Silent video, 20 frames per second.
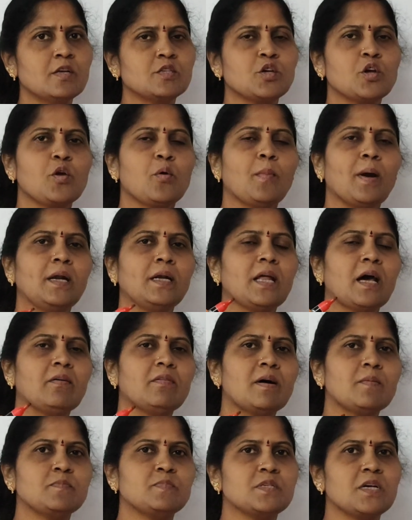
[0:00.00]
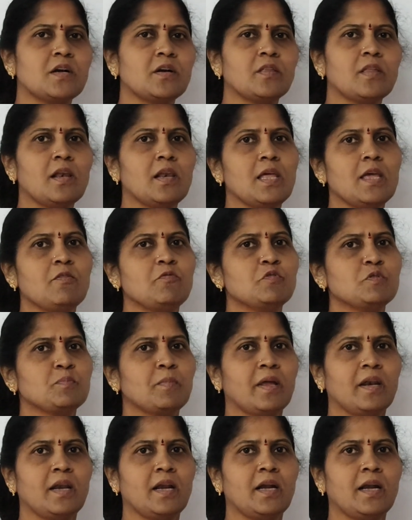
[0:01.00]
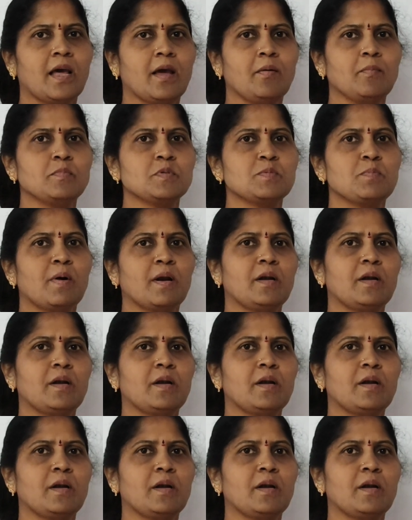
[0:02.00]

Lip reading: So you might have observed the leaves many times,